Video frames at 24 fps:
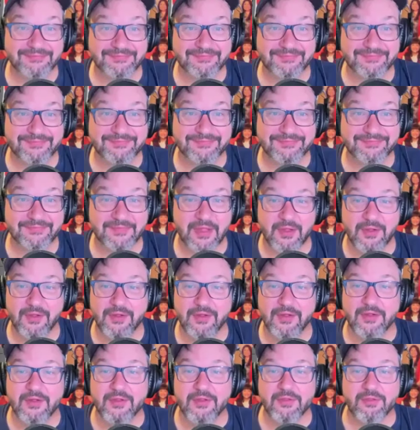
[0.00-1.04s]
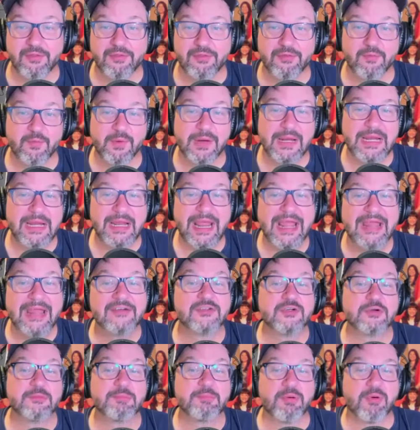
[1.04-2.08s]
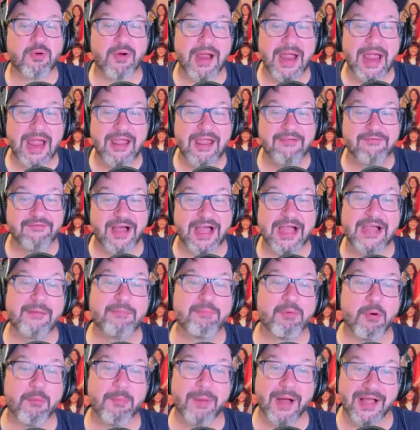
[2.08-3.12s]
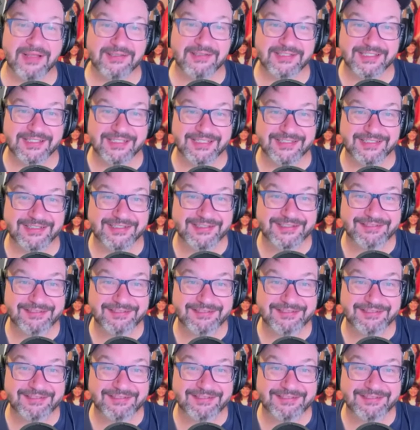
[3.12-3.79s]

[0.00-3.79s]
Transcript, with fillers: Sure. Three, enter prey via proboscis.